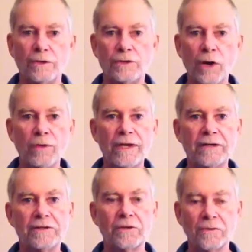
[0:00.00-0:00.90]
don't
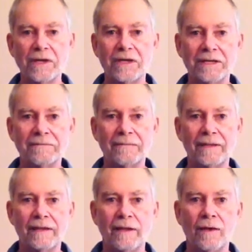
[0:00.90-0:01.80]
hit the green
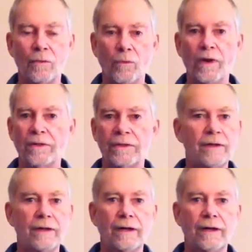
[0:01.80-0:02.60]
with